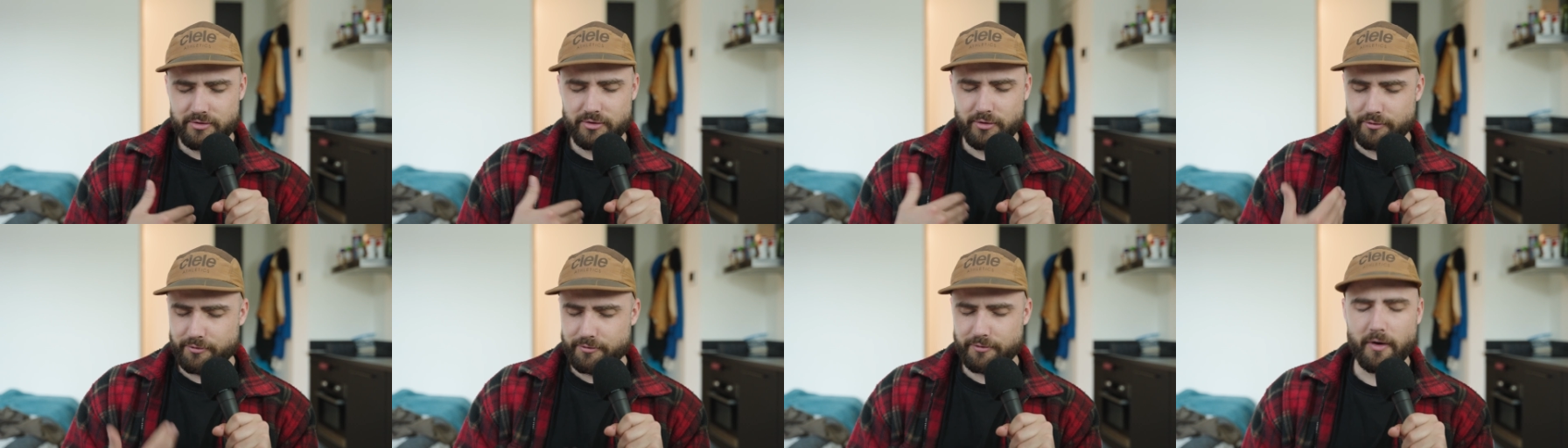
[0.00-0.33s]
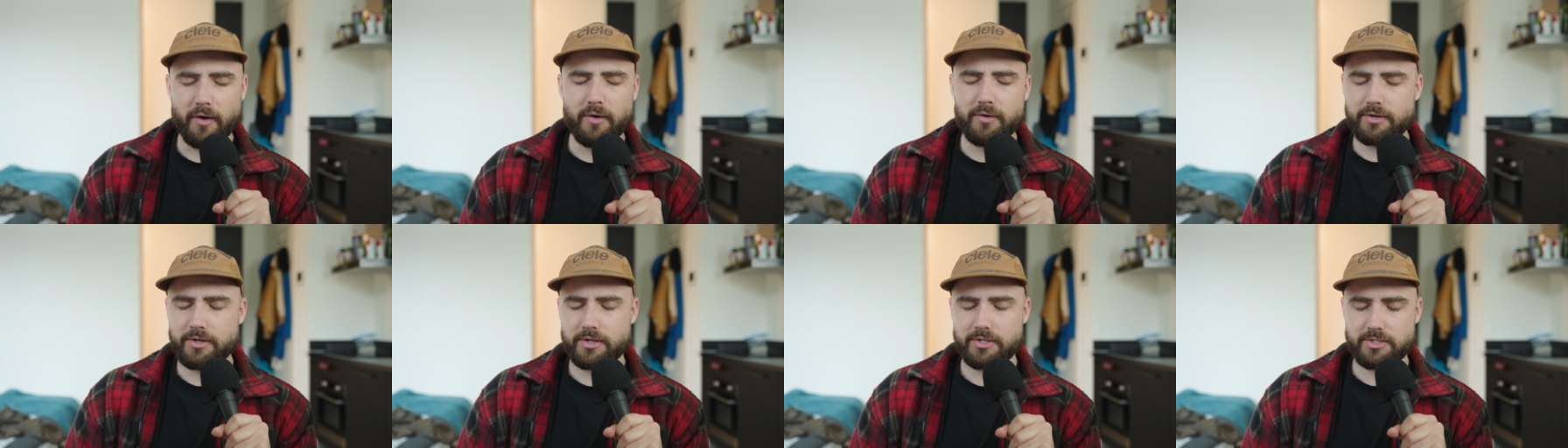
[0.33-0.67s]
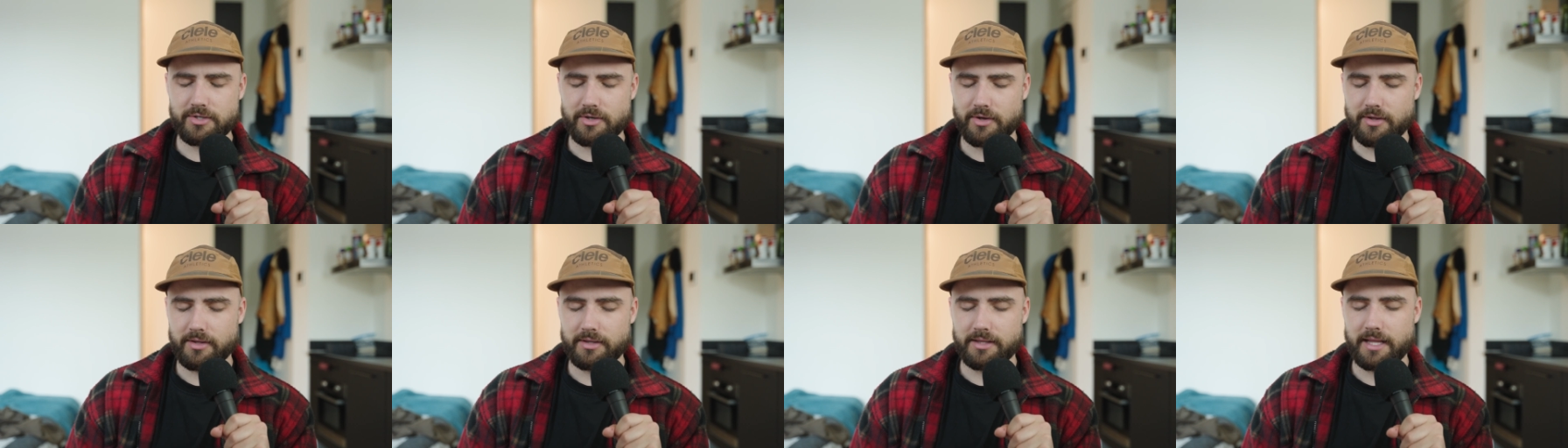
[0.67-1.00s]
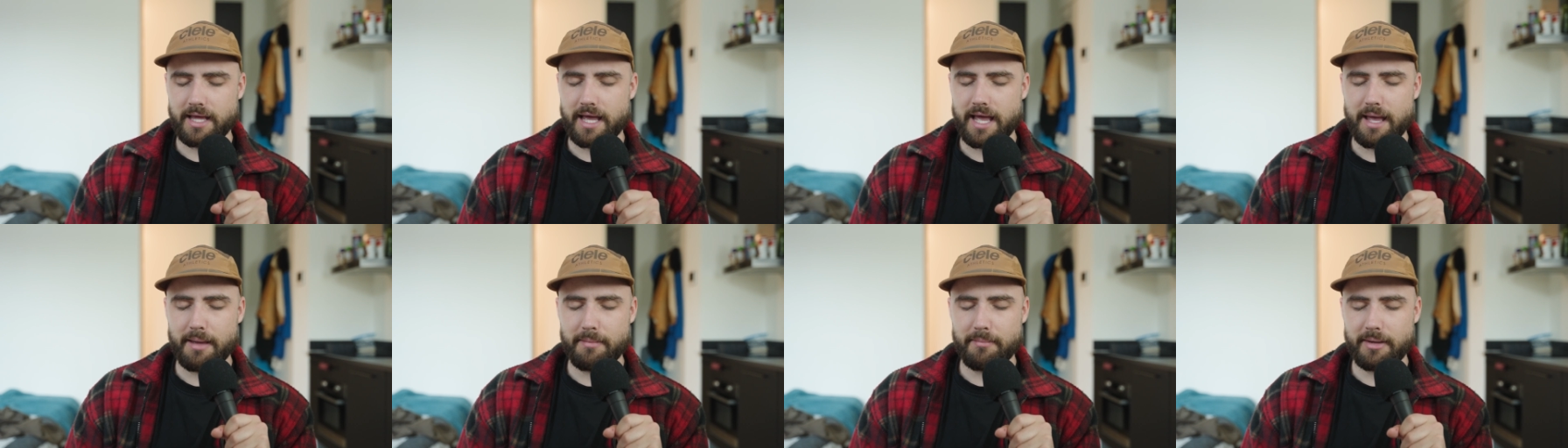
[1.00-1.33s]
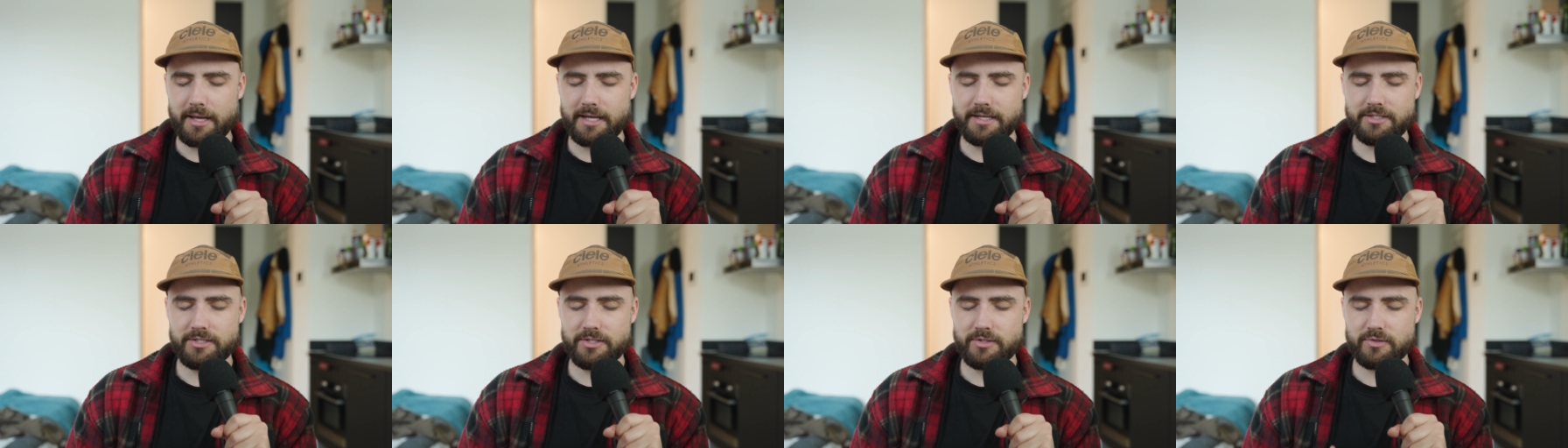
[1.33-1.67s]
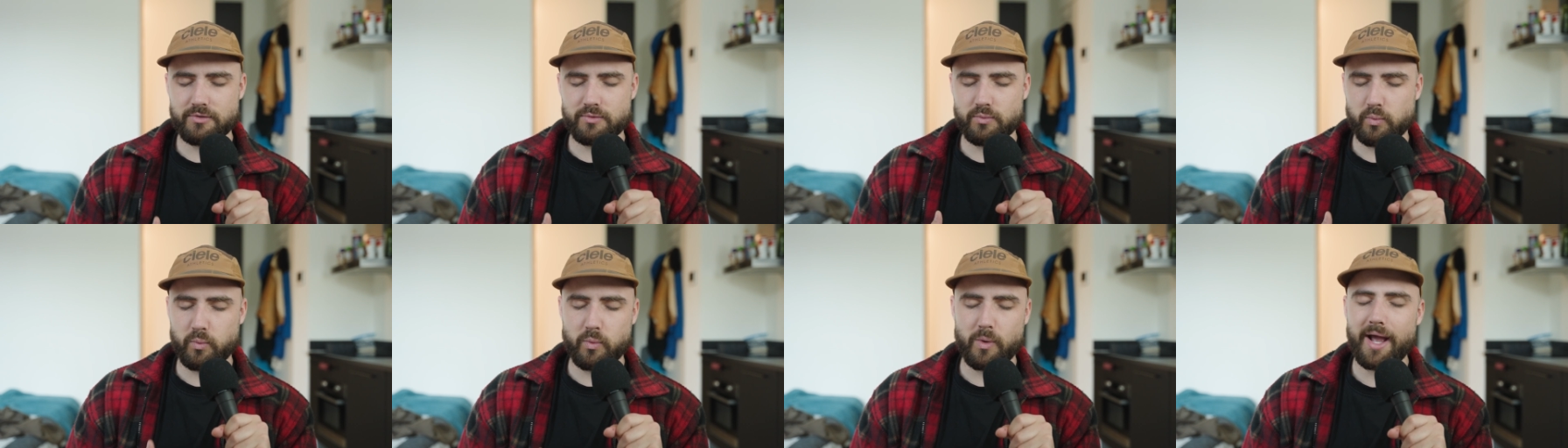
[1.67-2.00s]
focus on them and
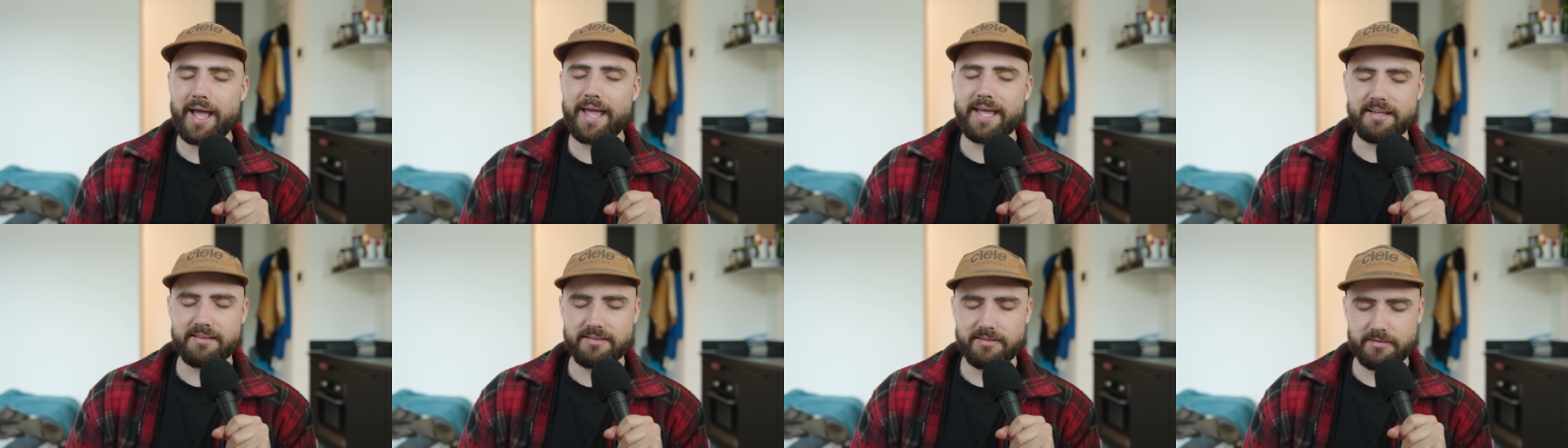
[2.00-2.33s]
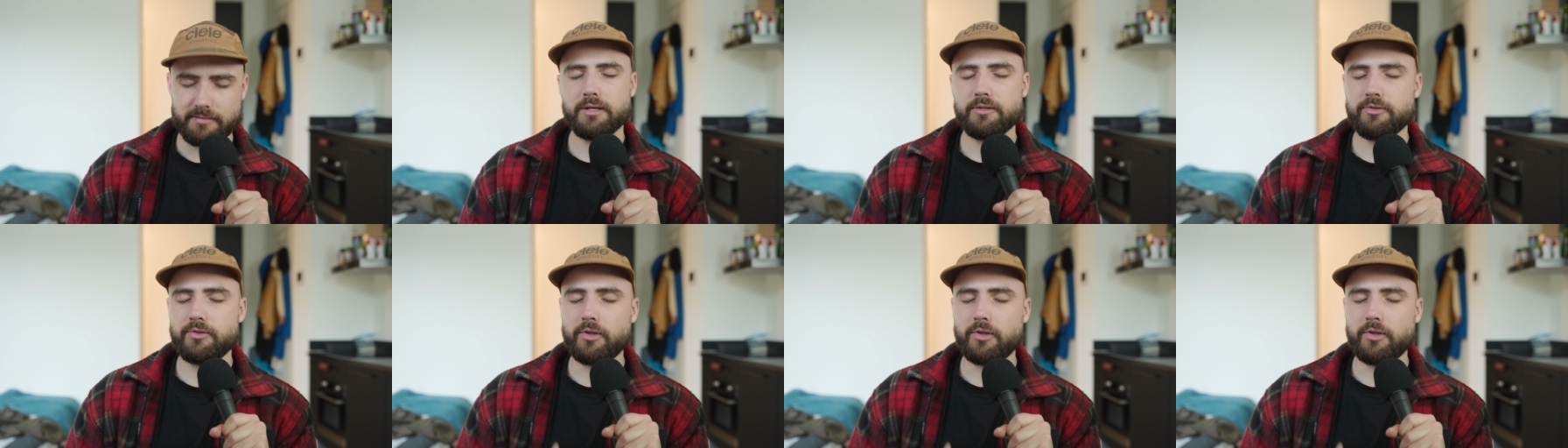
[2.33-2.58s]
just wait.